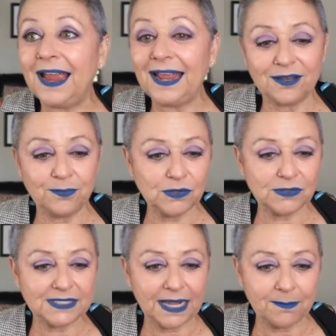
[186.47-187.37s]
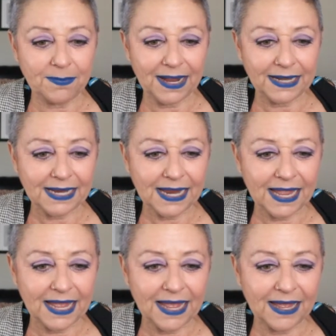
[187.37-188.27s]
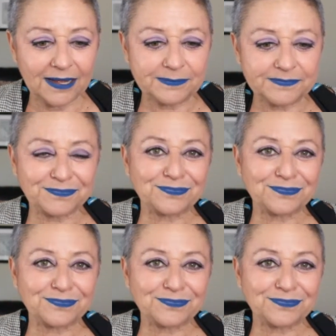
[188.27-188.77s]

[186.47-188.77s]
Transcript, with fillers: I had to mute somebody um,